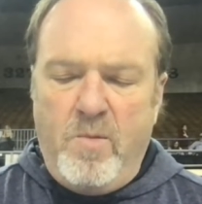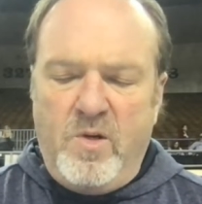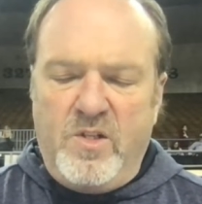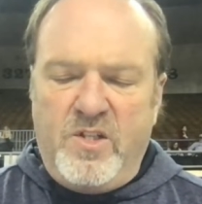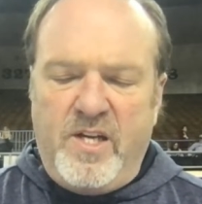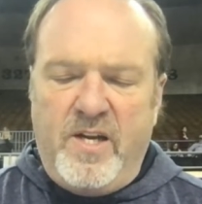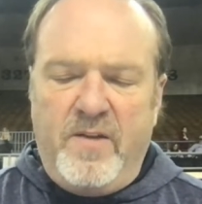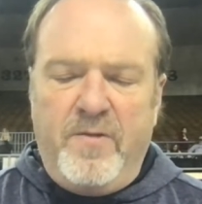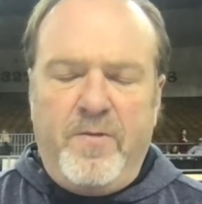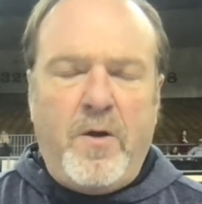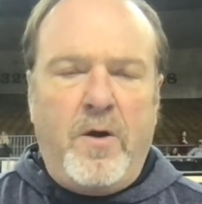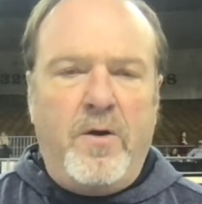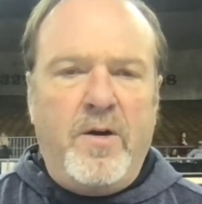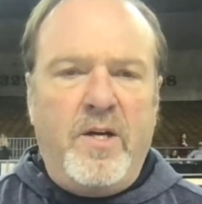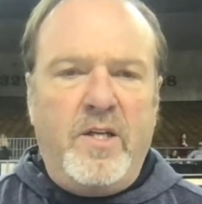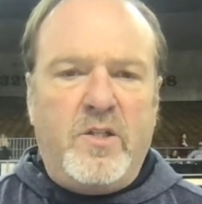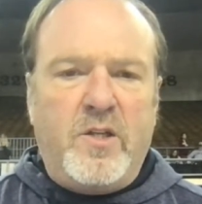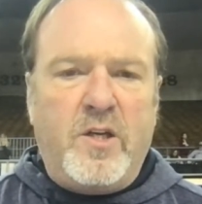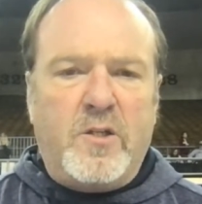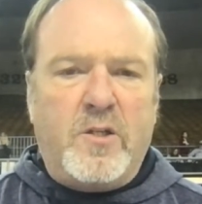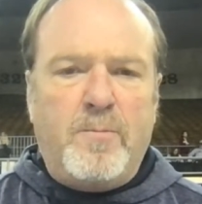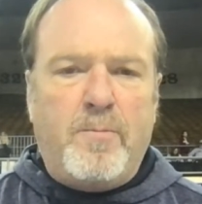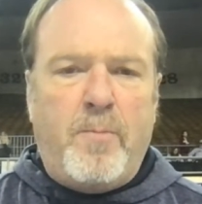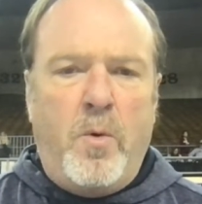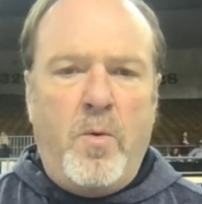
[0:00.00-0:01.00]
She had
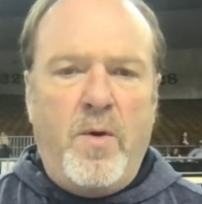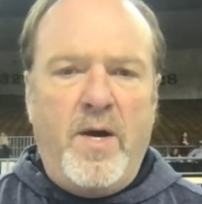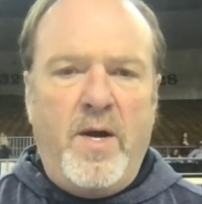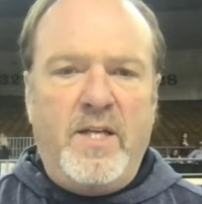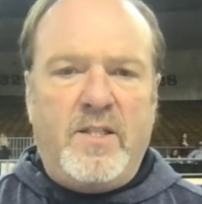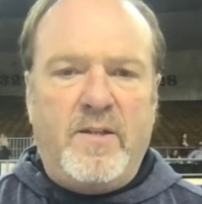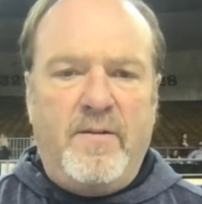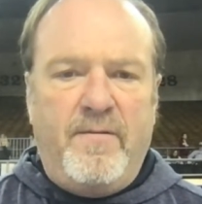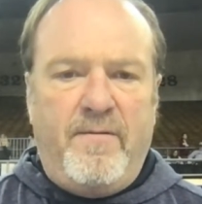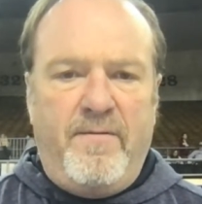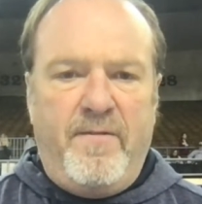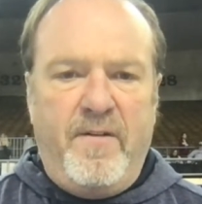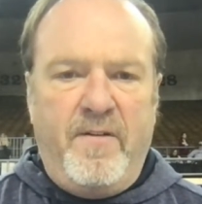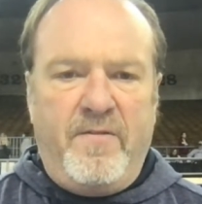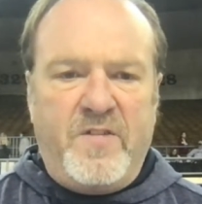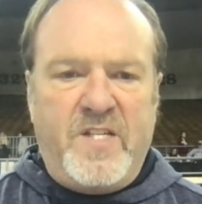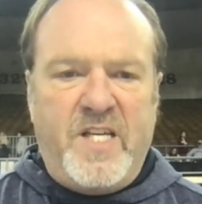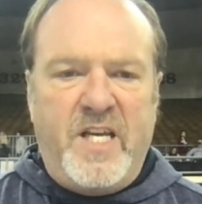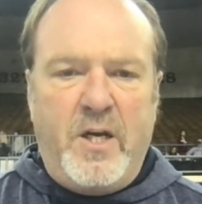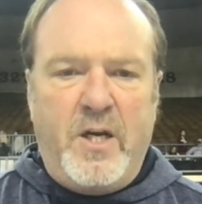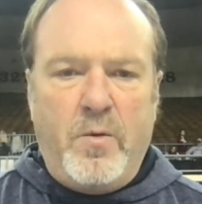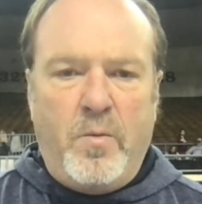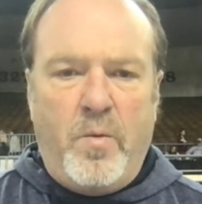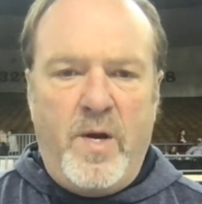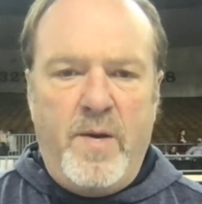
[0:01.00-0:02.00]
36 points and
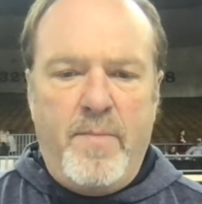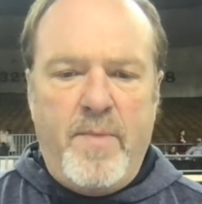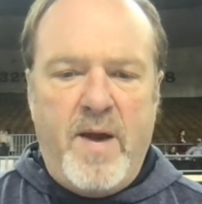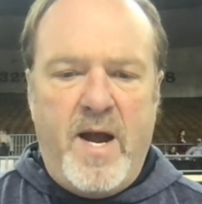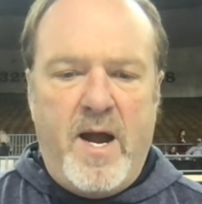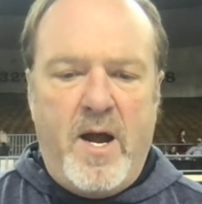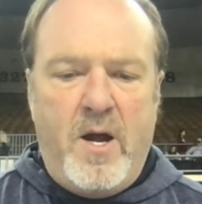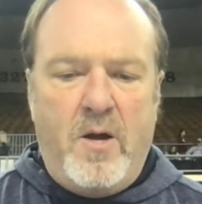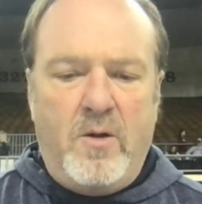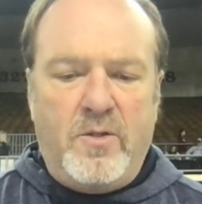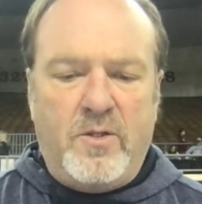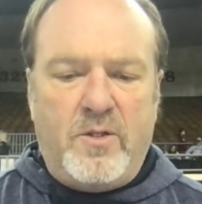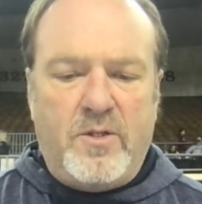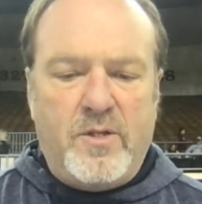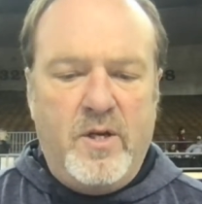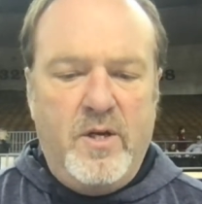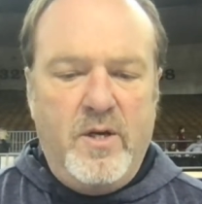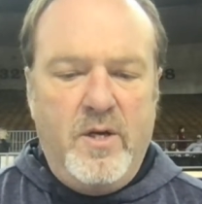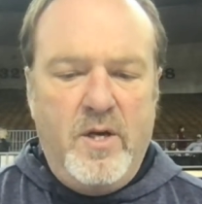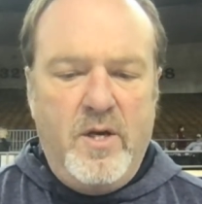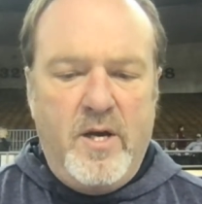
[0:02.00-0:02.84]
15 rebounds.